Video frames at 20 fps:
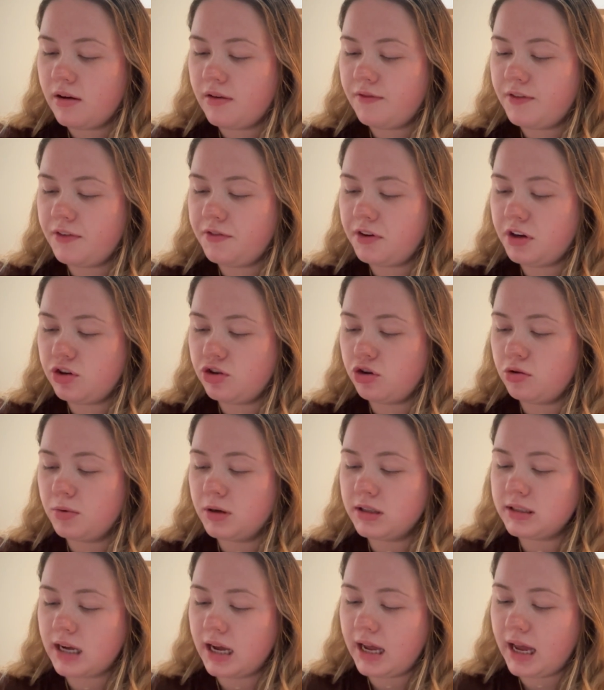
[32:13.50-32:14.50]
52
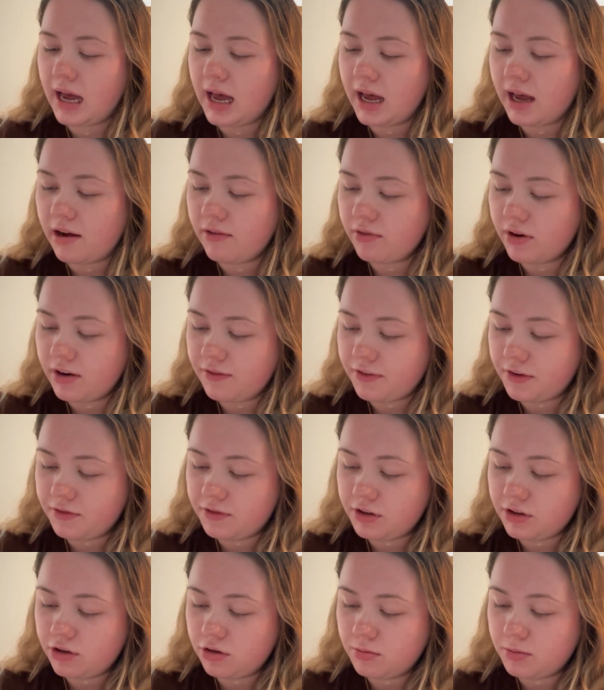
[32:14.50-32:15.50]
books. I have read
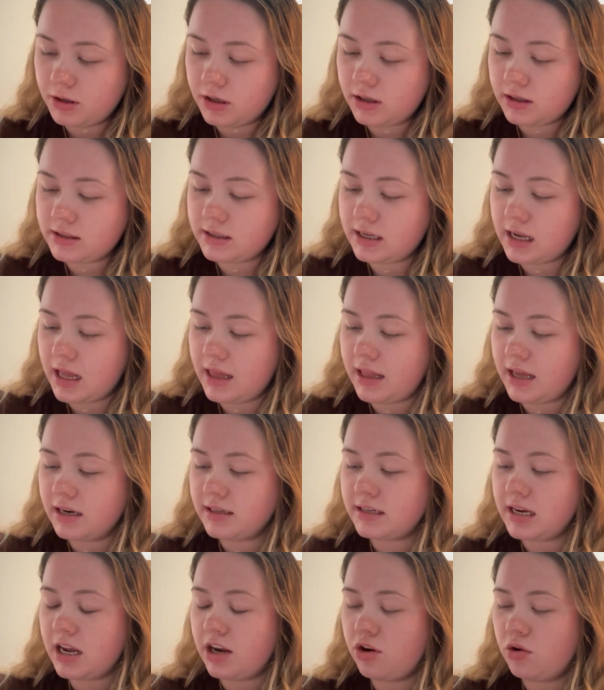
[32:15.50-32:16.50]
52 books. And then
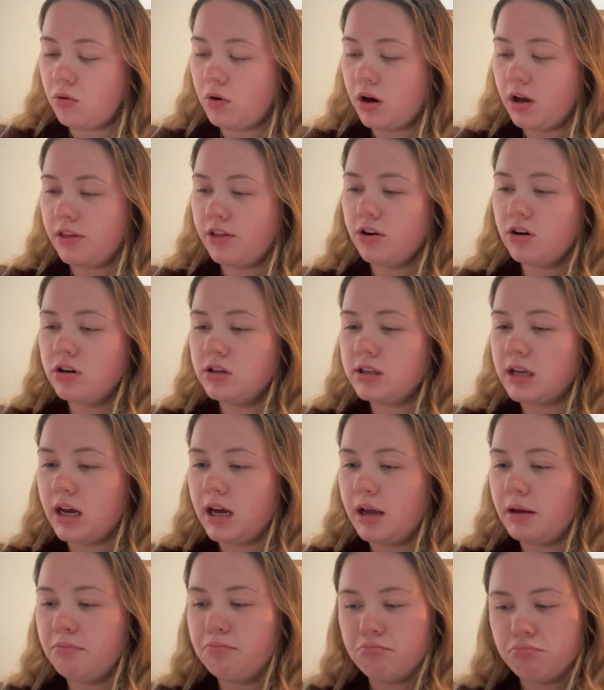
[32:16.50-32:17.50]
10 new authors.
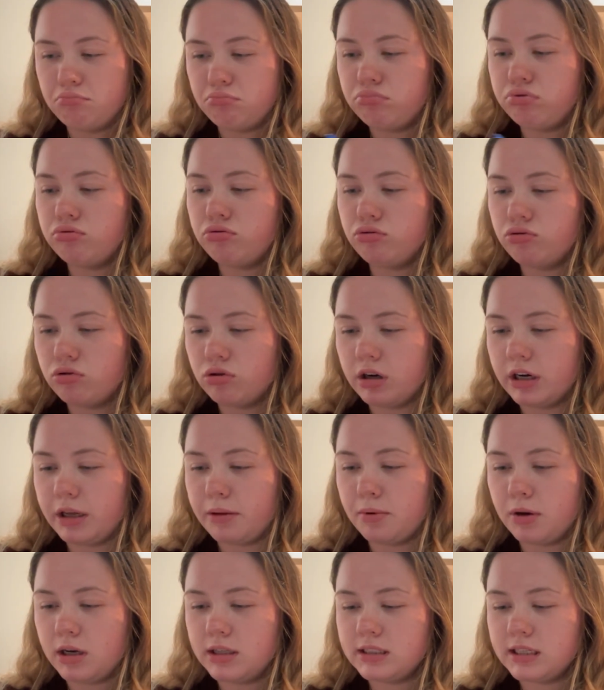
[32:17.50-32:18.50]
I'm pretty
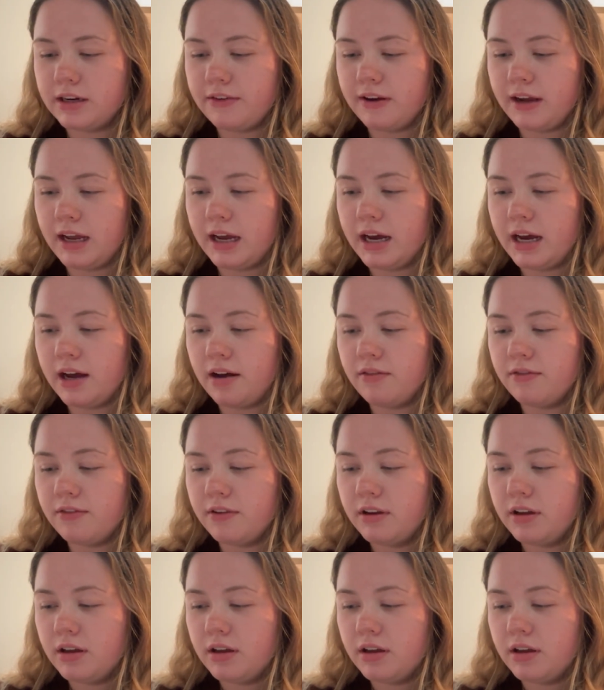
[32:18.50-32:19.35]
positive I have.